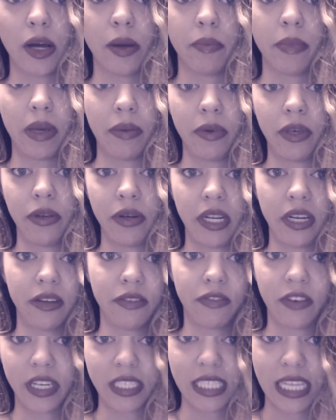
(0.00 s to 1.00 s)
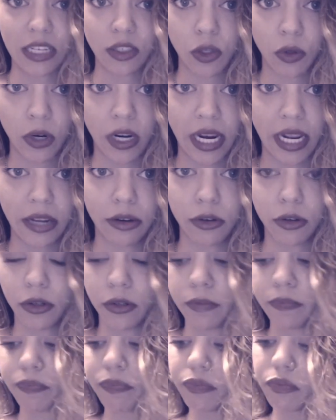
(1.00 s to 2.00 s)
Maybe you need to fix that door
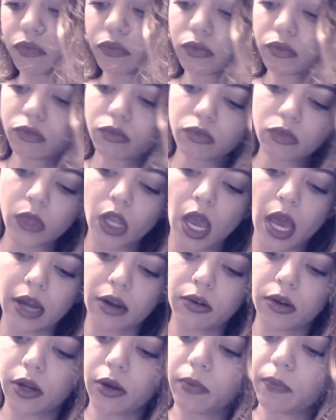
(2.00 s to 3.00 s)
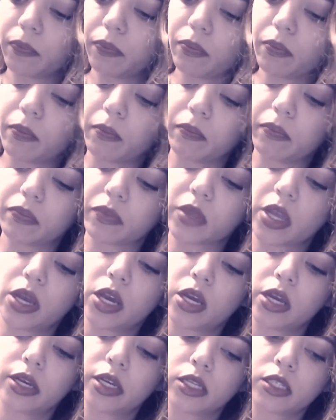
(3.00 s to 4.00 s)
handle. I don't know.
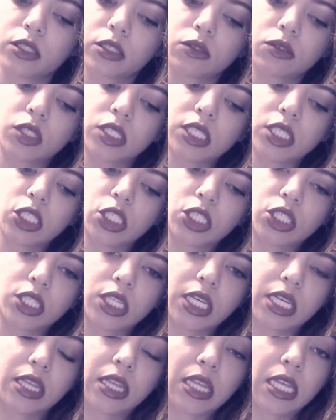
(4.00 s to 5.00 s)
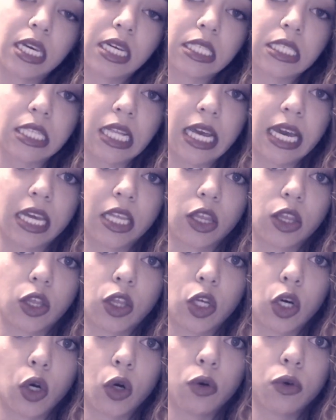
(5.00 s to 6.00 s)
So essentially things like
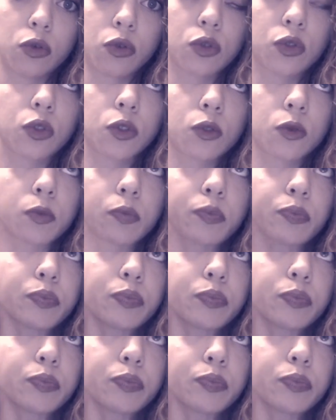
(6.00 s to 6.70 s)
those.